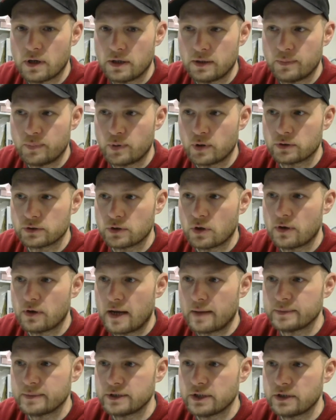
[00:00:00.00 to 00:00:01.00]
product on
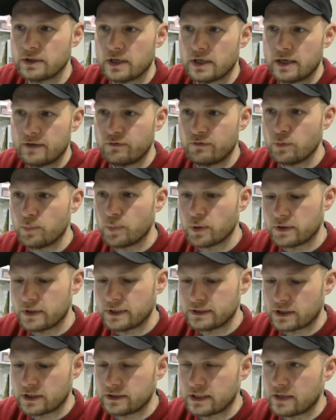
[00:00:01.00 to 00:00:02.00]
Amazon, and if you put
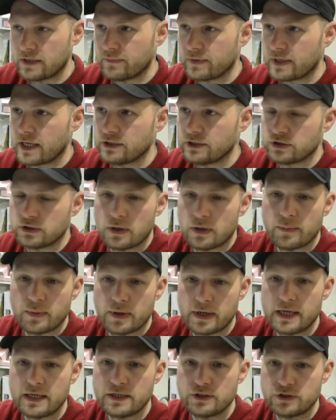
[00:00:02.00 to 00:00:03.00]
this identification number
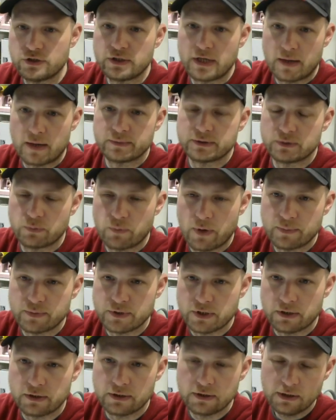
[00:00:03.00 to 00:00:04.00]
into the Amazon
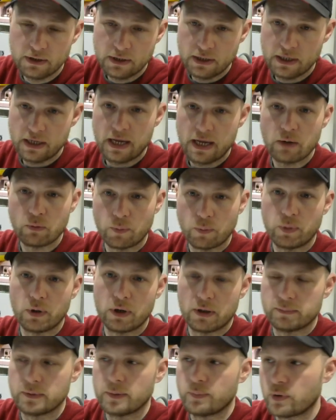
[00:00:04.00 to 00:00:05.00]
website, it will pull
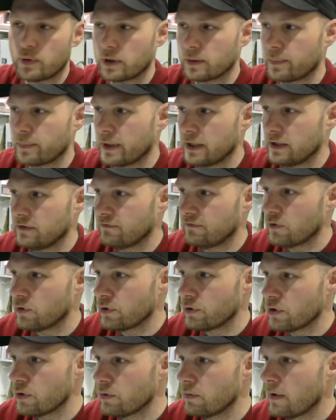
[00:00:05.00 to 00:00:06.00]
up the product page
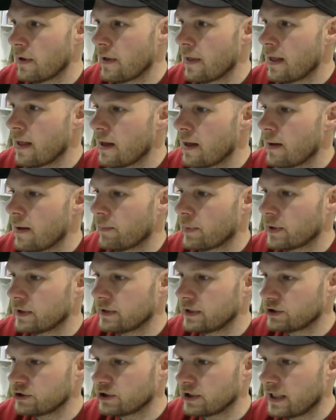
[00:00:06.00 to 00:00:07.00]
for you. But
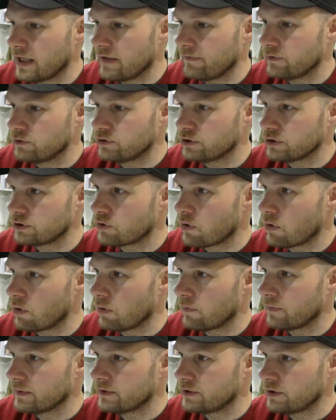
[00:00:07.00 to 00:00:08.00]
additionally, if you just scroll
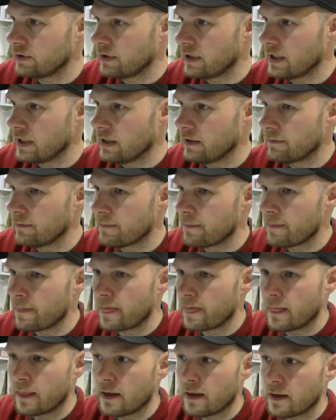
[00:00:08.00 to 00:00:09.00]
over to
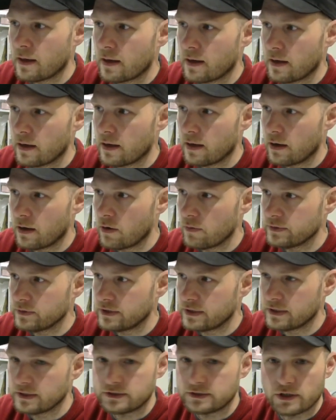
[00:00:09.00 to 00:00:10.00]

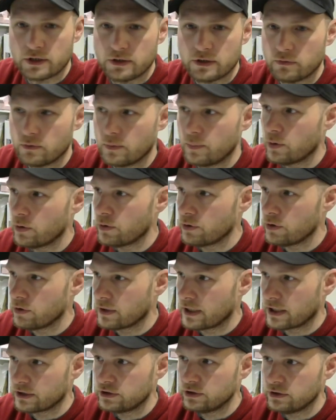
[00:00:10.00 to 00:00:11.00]
this side of the report, you
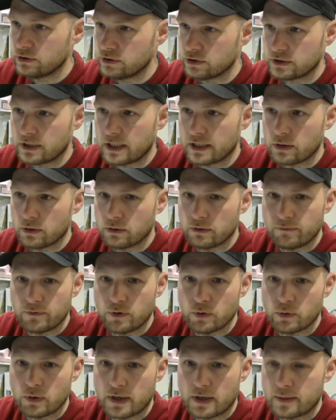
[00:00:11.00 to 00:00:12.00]
can actually just click on the
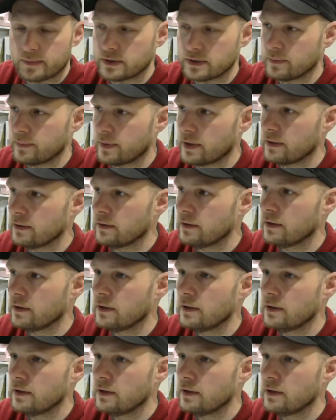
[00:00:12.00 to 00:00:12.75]
View on Amazon button,